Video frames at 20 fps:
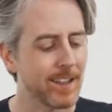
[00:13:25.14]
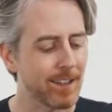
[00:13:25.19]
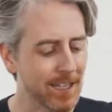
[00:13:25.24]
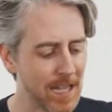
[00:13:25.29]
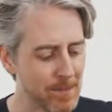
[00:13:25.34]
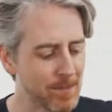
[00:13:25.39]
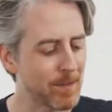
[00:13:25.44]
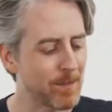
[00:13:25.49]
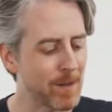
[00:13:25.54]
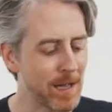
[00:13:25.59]

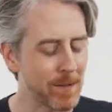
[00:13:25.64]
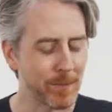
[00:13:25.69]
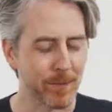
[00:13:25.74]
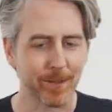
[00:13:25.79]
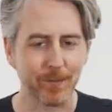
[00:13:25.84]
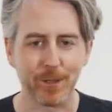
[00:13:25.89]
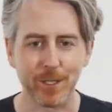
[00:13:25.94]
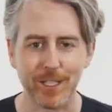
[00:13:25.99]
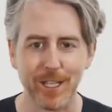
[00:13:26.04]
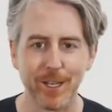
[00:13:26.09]
Lemon pepper,
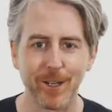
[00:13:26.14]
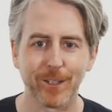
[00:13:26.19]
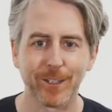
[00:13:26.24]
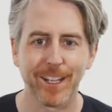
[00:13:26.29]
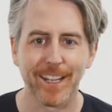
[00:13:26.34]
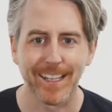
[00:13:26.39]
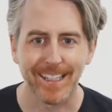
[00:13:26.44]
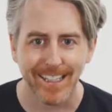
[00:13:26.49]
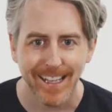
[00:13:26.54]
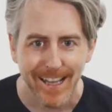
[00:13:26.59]
which I don't
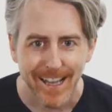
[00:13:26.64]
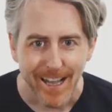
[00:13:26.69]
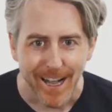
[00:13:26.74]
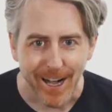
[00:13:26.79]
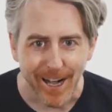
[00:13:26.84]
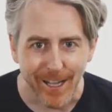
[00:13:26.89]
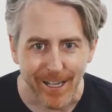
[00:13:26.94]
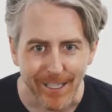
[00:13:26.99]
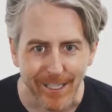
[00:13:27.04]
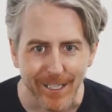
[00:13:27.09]
like.
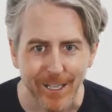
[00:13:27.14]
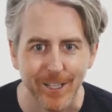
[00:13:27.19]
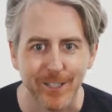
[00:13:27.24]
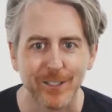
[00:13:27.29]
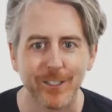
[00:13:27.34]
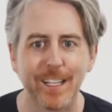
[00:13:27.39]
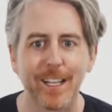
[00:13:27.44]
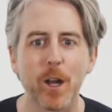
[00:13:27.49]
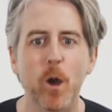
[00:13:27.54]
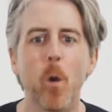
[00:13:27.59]
You can
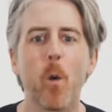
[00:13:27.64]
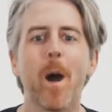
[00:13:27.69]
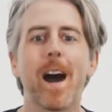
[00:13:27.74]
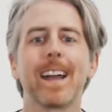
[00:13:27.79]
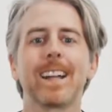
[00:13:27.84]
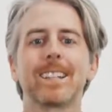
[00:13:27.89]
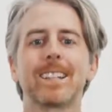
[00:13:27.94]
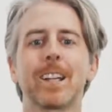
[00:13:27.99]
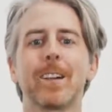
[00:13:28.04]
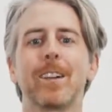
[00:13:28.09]
also get a
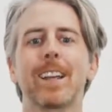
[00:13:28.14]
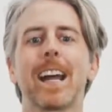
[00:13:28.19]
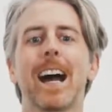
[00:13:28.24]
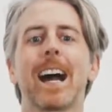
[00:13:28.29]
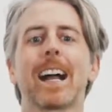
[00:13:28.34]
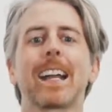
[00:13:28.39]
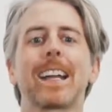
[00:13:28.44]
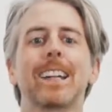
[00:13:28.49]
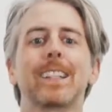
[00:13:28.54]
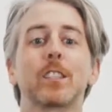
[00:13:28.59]
Hawaiian
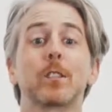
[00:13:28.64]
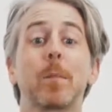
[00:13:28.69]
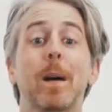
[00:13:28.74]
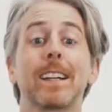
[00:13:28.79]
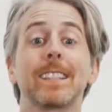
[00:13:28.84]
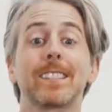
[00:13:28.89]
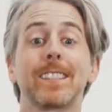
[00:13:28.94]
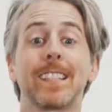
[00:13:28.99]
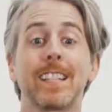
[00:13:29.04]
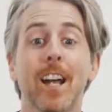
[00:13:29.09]
teriyaki, a
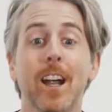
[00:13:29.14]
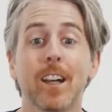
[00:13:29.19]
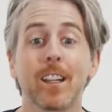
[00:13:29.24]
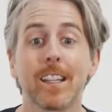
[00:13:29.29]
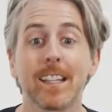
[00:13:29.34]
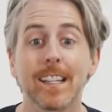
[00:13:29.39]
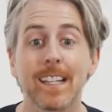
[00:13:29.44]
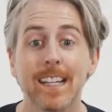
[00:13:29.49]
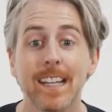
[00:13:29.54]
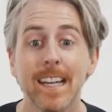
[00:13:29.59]
spicy
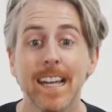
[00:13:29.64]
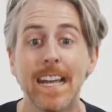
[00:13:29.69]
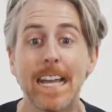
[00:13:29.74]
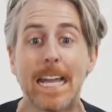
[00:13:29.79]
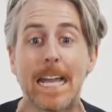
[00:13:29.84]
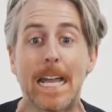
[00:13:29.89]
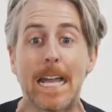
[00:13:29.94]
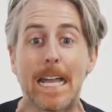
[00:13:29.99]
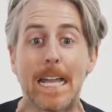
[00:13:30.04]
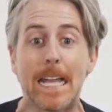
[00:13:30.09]
garlic,
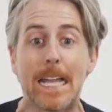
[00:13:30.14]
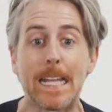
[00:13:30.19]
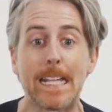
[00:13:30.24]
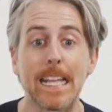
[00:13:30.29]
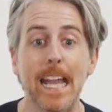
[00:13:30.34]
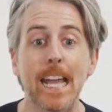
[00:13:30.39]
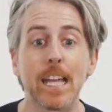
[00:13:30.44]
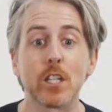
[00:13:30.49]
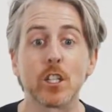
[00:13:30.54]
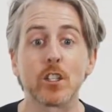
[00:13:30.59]
a
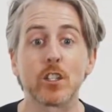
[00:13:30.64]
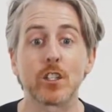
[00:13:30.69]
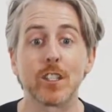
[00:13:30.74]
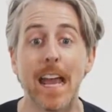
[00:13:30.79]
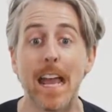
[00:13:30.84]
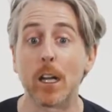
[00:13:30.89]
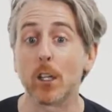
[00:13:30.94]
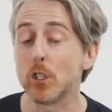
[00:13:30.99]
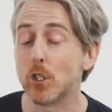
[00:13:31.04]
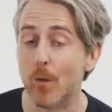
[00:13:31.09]

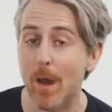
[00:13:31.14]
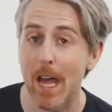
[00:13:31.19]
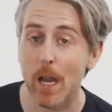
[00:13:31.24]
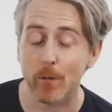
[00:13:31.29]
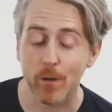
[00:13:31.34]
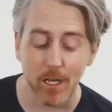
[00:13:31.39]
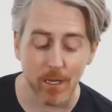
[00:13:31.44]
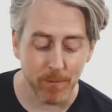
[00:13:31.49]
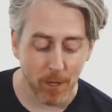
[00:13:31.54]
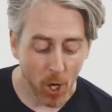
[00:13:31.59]
Cajun-style dry
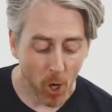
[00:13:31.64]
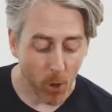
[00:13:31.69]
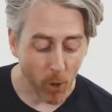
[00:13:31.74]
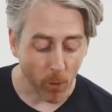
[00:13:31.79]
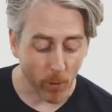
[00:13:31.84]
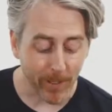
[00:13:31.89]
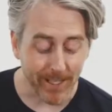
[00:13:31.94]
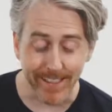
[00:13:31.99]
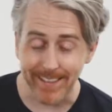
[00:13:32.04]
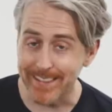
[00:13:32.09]
rub,
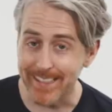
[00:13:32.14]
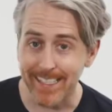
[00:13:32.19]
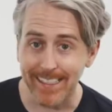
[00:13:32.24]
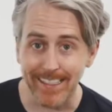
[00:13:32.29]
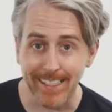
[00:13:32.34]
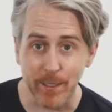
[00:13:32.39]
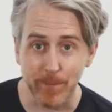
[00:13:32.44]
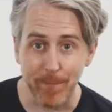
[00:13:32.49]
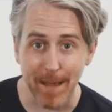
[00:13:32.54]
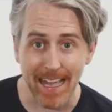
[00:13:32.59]
or you can just get
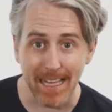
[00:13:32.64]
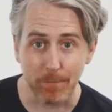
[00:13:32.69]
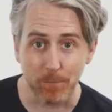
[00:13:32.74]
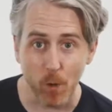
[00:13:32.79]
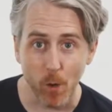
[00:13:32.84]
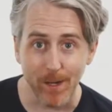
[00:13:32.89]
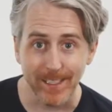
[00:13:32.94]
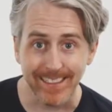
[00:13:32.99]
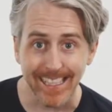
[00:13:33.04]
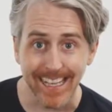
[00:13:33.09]
these bad
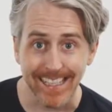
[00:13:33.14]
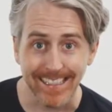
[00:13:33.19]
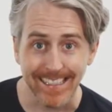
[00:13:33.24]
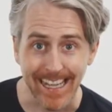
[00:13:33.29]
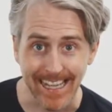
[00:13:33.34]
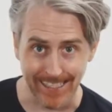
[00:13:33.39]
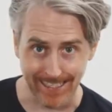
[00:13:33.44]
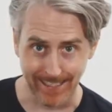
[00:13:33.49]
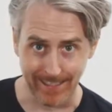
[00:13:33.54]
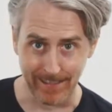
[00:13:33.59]
boys
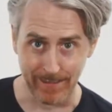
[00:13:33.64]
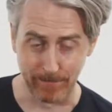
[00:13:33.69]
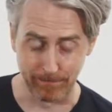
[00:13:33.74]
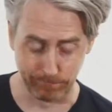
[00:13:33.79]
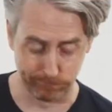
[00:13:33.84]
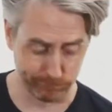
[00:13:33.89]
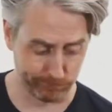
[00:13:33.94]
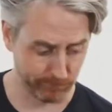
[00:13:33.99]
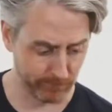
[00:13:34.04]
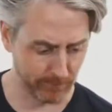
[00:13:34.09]
naked.
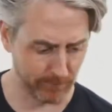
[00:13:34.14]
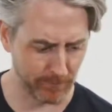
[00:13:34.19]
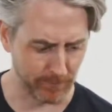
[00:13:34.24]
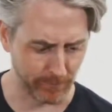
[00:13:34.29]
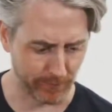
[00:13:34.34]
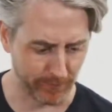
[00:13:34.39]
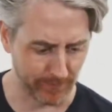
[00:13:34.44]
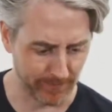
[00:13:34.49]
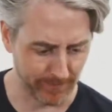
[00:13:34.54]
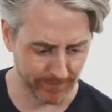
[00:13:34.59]

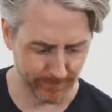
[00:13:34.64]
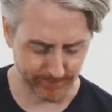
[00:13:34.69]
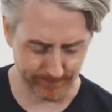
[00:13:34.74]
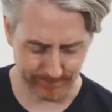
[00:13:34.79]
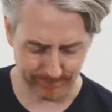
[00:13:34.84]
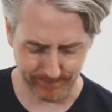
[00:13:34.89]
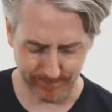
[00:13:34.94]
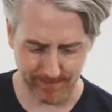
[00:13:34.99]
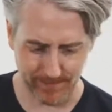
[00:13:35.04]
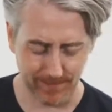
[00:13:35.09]
Oof.
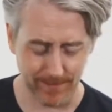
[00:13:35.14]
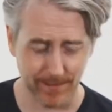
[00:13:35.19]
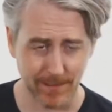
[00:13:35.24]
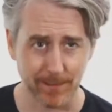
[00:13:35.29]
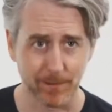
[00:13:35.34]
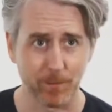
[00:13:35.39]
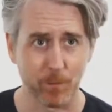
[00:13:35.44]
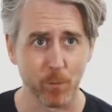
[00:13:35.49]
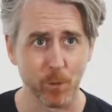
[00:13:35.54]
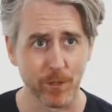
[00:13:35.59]

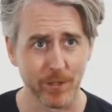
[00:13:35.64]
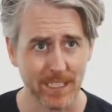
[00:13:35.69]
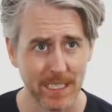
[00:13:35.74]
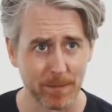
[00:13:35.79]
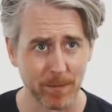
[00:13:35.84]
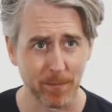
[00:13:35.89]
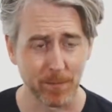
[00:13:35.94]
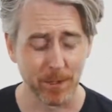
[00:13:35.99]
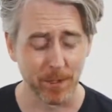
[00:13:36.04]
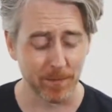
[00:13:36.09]
Worst time
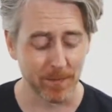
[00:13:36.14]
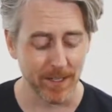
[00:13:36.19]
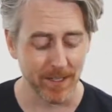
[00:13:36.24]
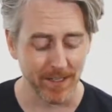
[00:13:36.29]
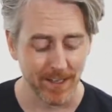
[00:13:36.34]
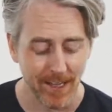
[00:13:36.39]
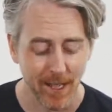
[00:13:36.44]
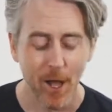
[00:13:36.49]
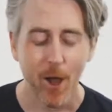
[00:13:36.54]
to burp there.